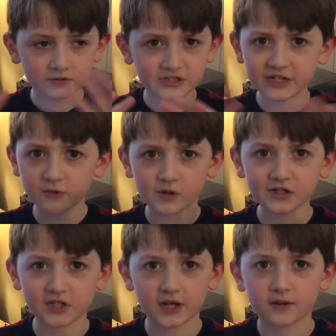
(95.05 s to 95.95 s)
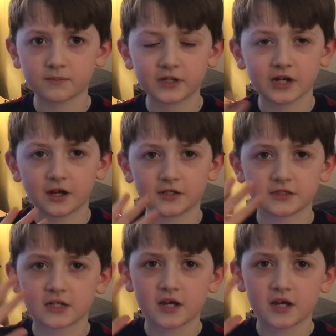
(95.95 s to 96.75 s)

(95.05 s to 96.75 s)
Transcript: decreasing because